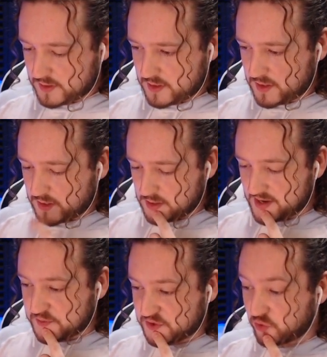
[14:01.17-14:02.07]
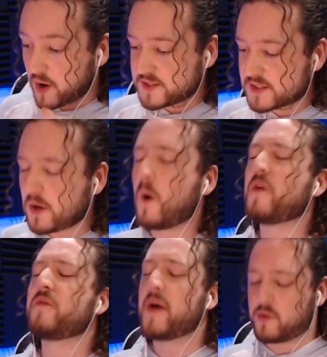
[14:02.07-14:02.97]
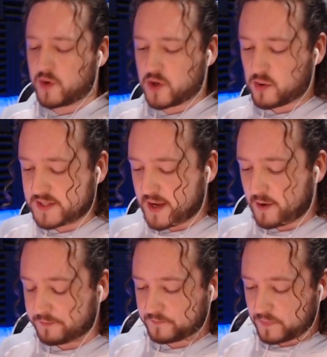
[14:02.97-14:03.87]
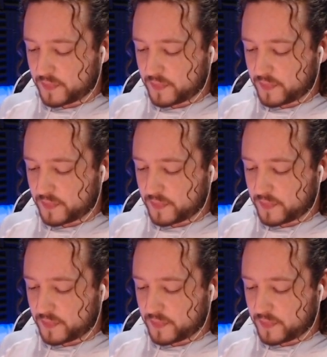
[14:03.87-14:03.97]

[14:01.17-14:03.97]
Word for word: And Ice Wizard crosses all the Valkyrie going down.